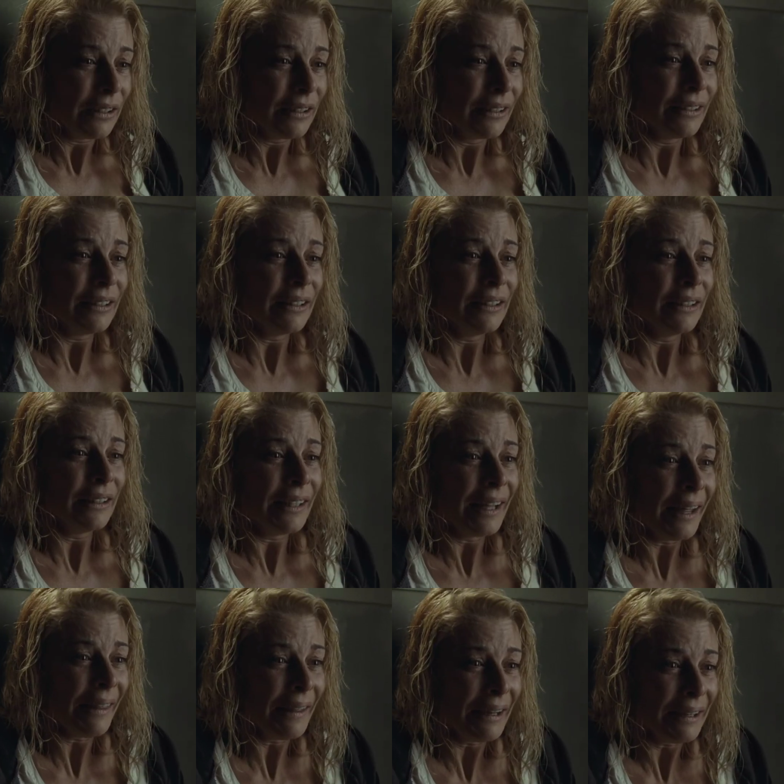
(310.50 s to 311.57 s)
apartment,
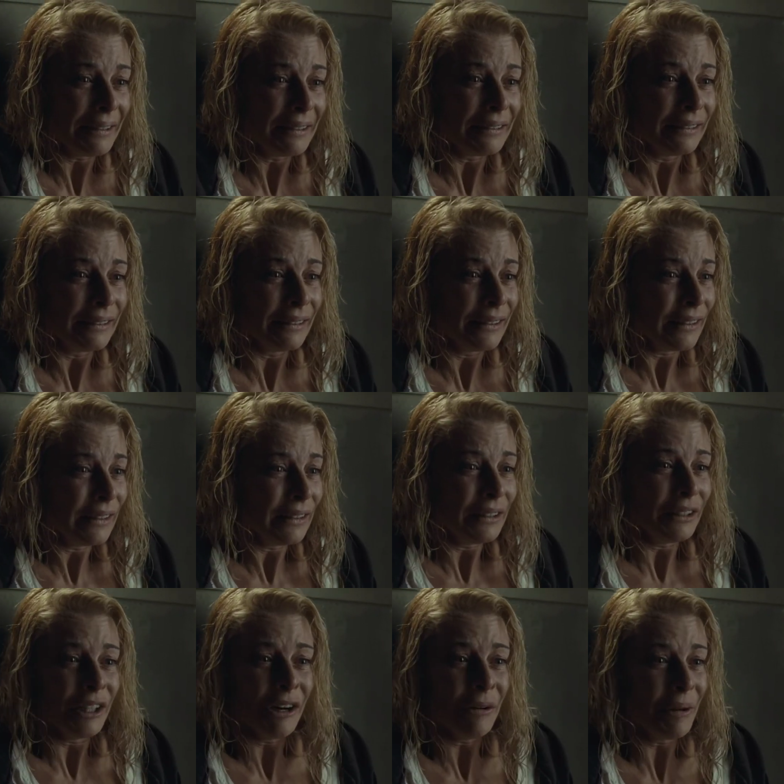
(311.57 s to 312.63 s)
where Julia
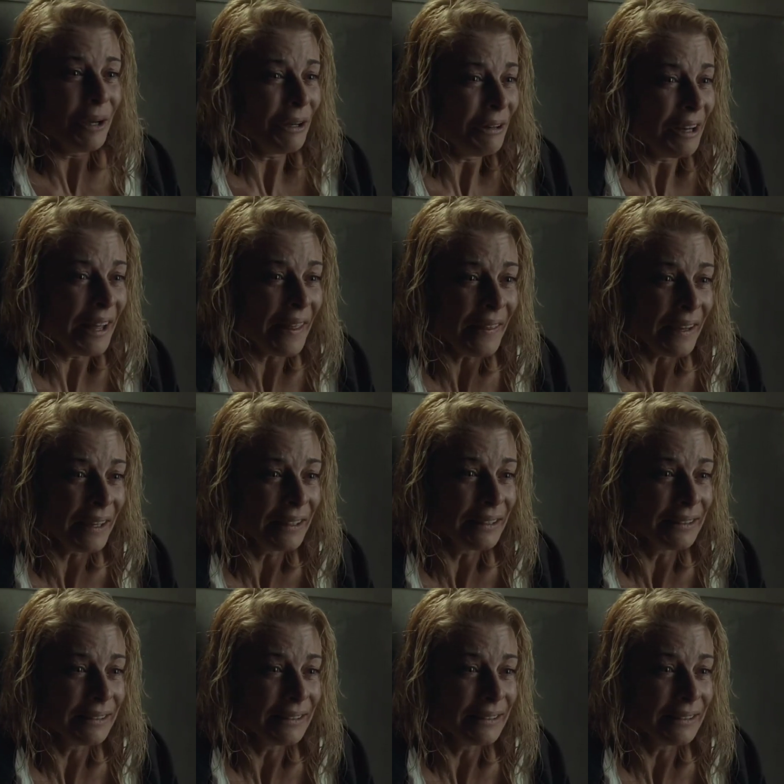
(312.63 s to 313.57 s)
pretends that she is crying